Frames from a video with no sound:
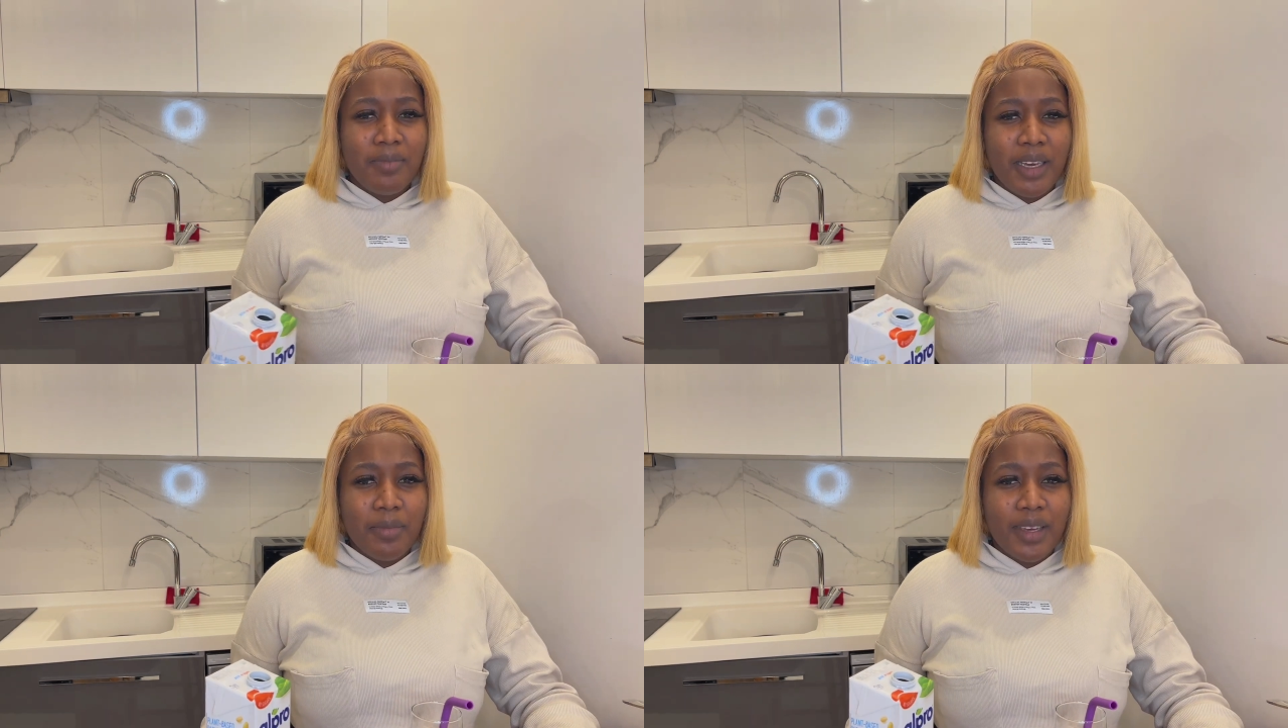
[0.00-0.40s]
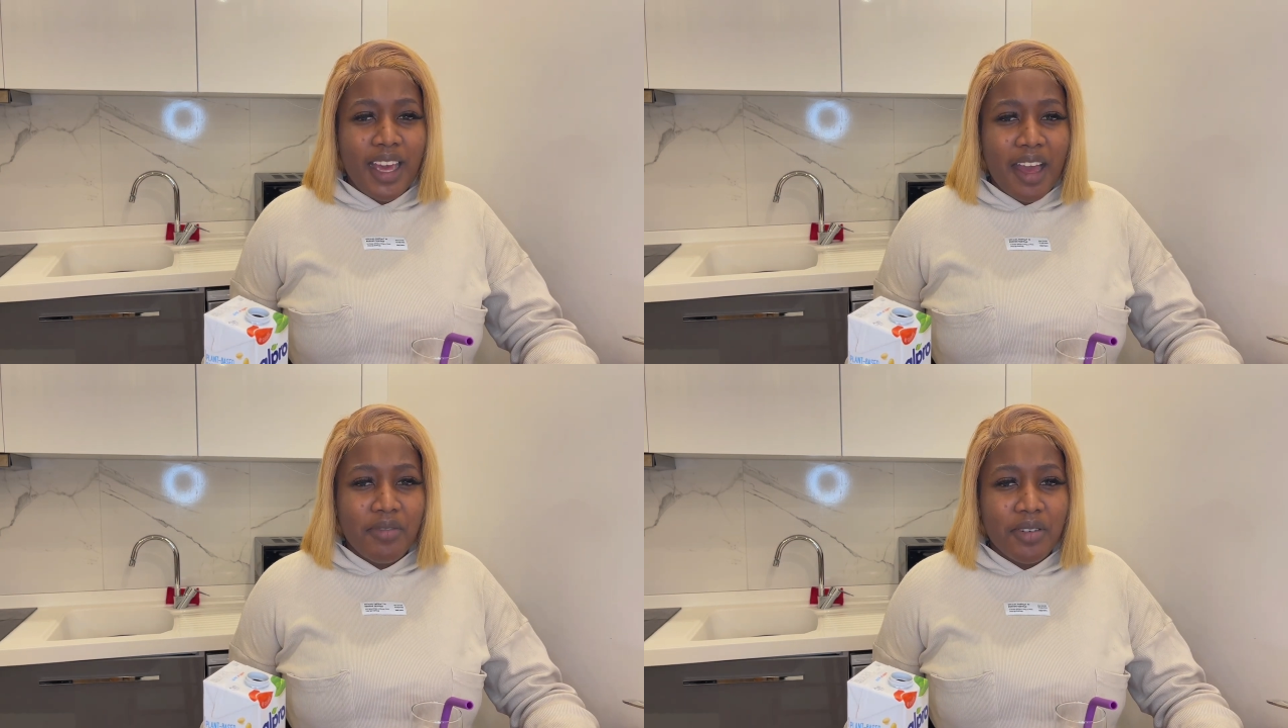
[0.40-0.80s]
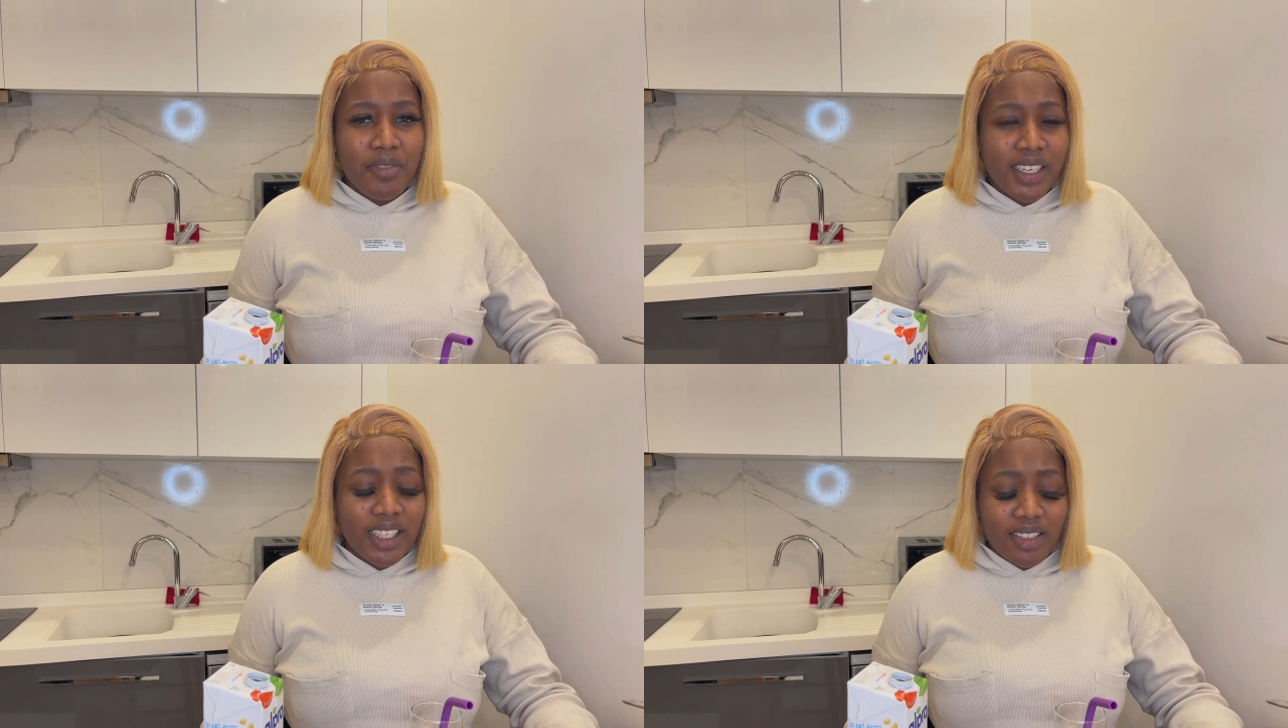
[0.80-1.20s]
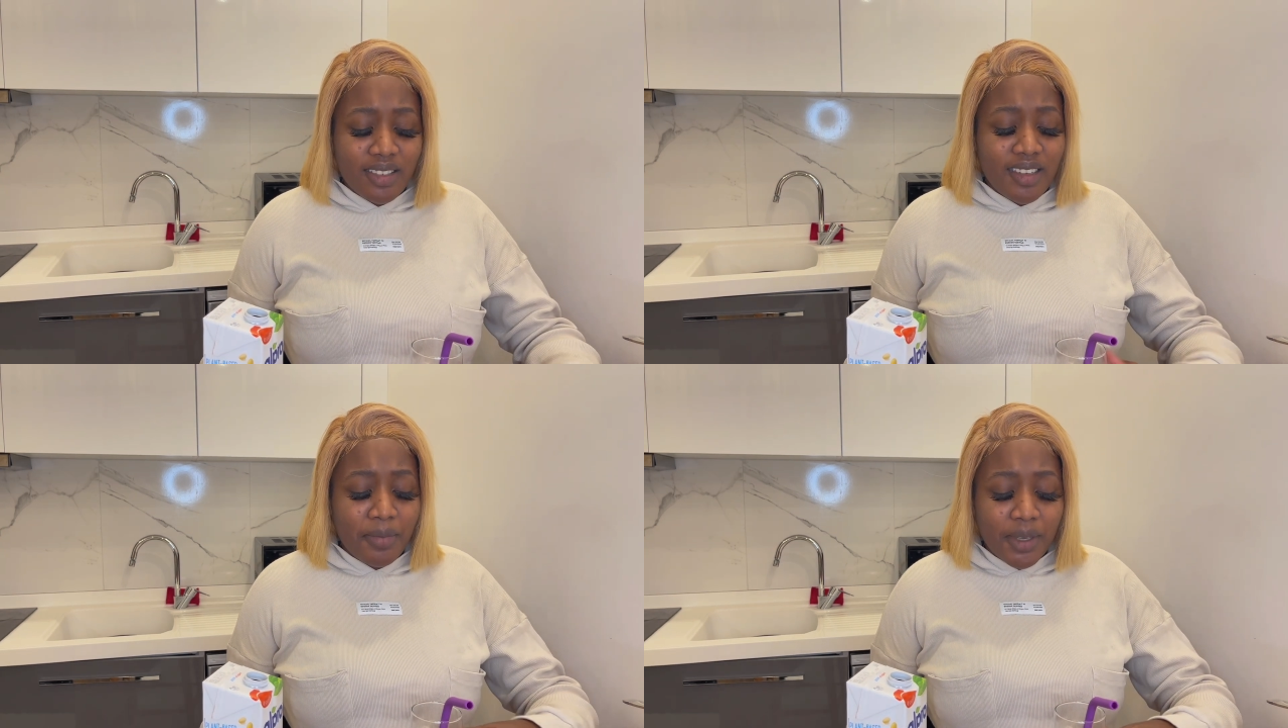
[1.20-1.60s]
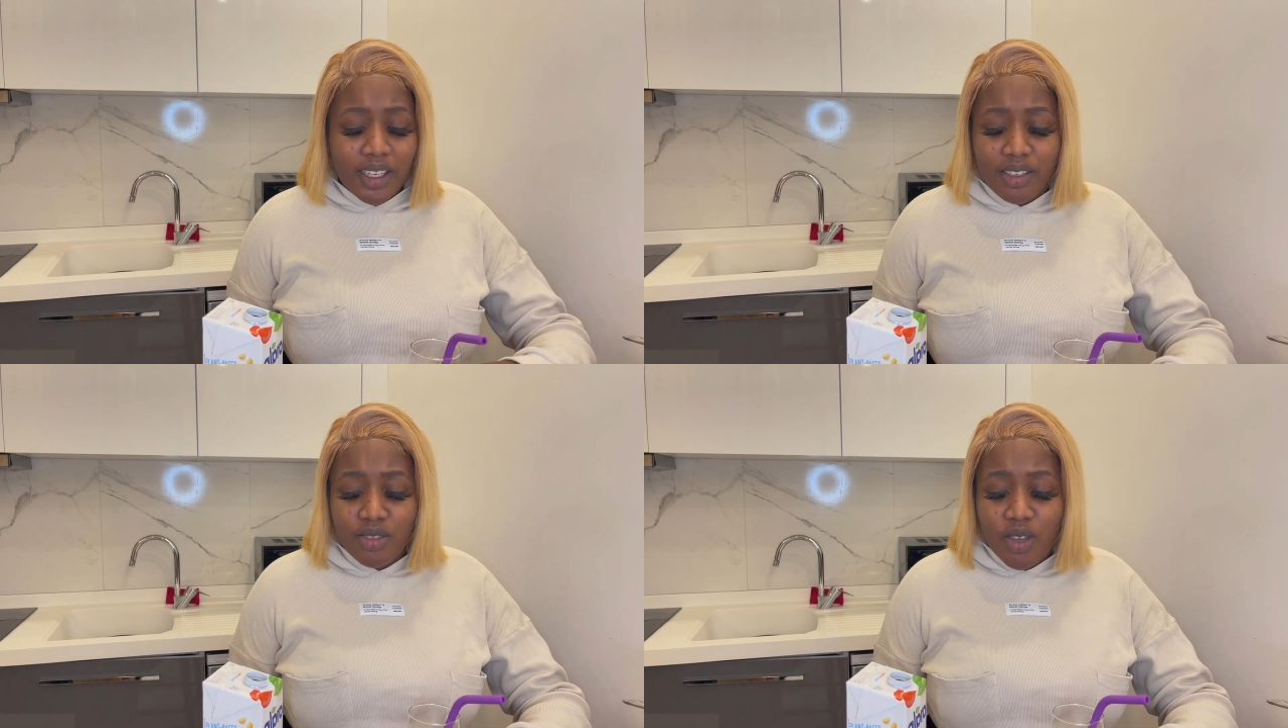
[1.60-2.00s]
made me have a runny
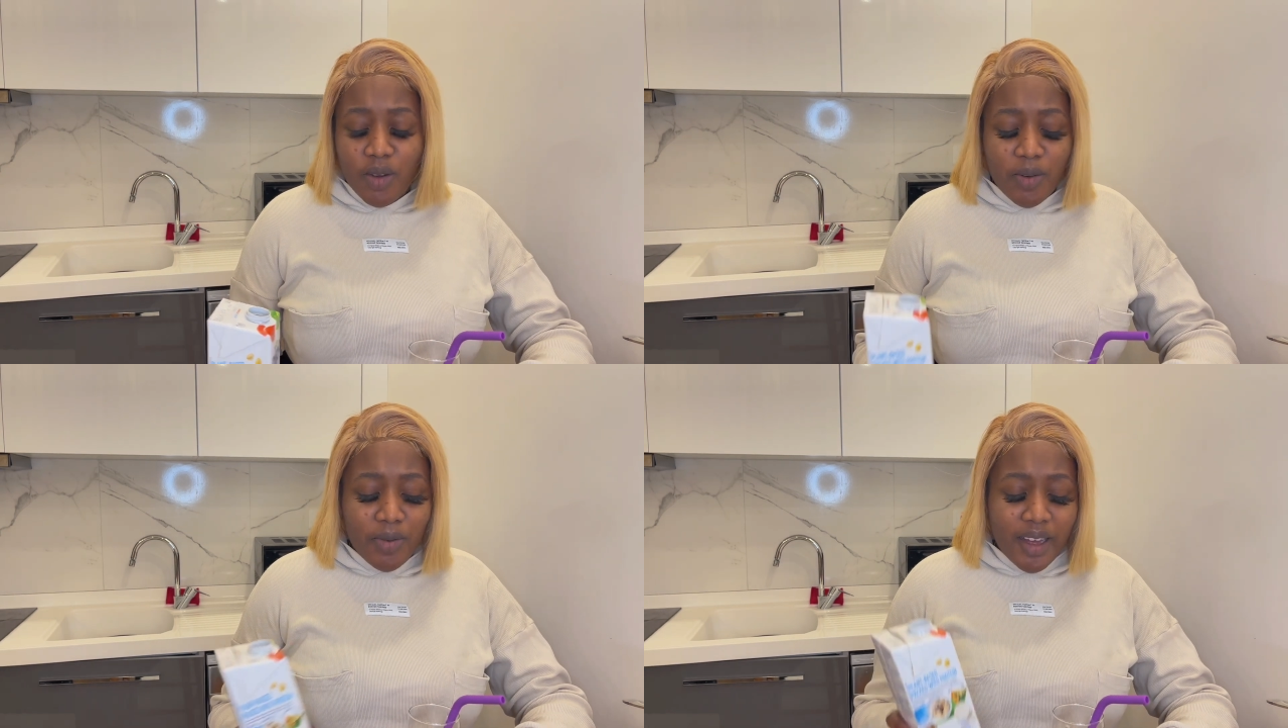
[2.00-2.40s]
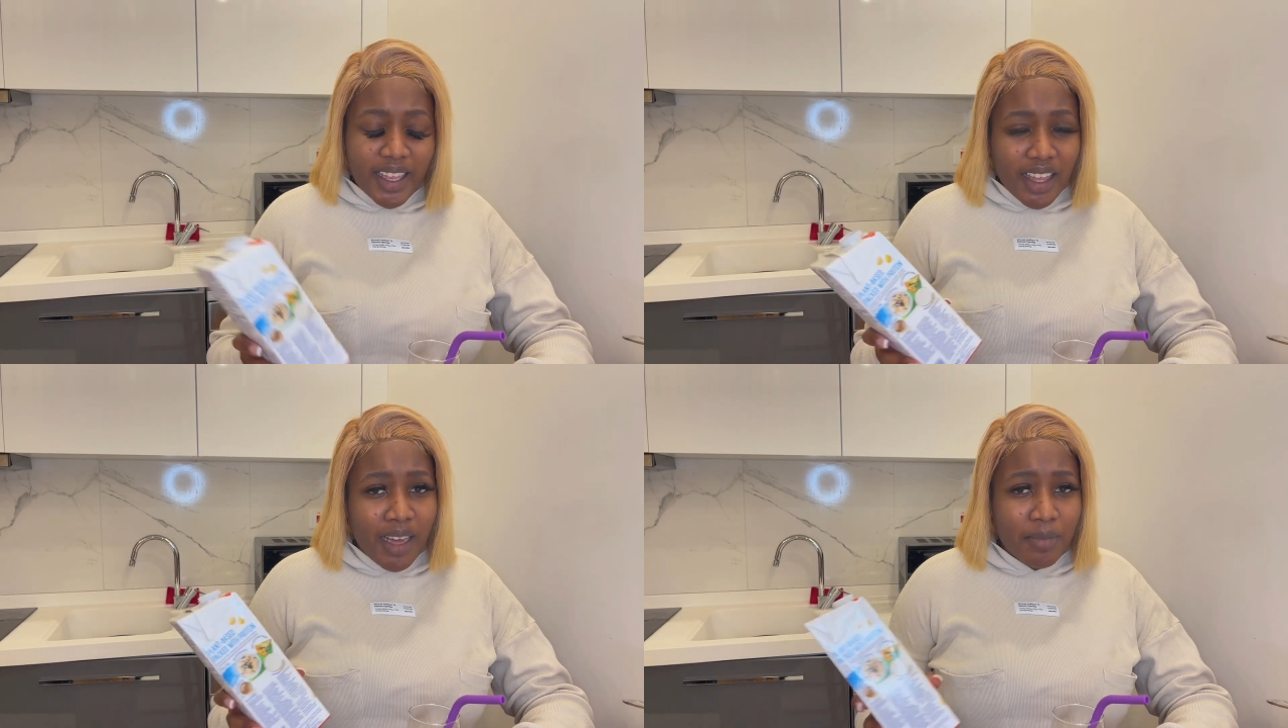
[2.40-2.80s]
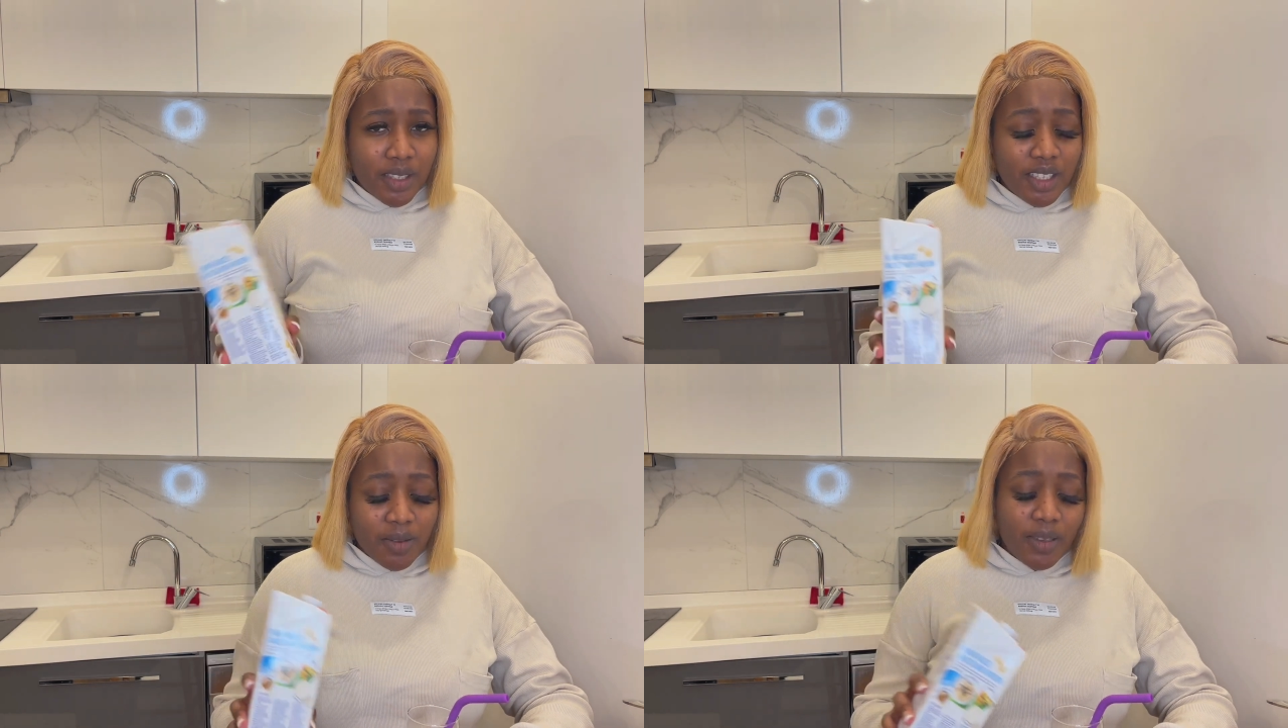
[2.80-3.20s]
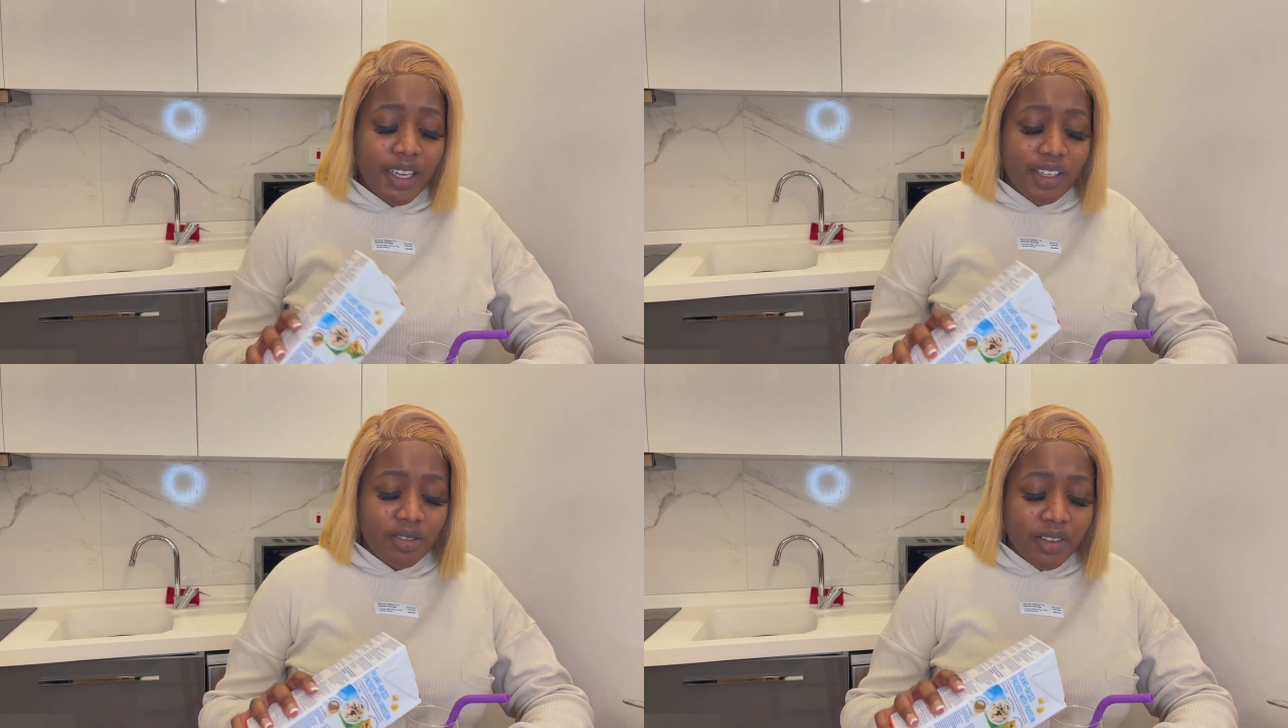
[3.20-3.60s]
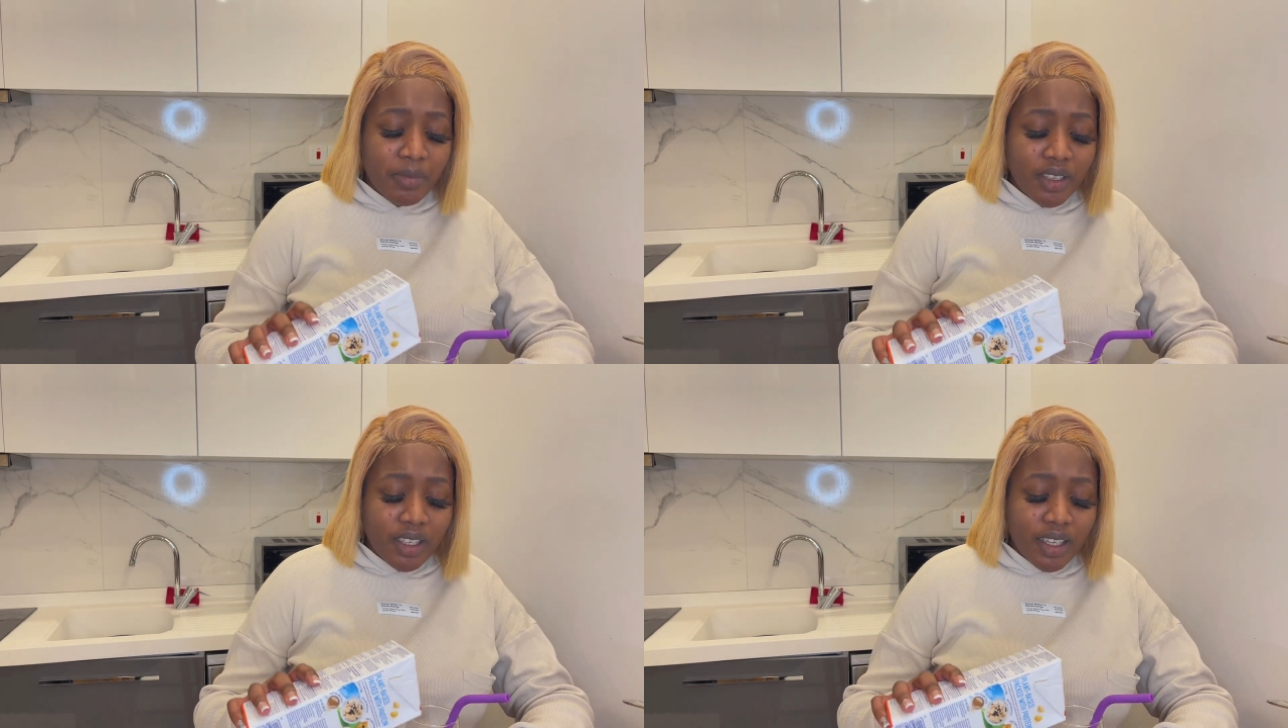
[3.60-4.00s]
stomach. So I think I'm gonna stick with like soy milk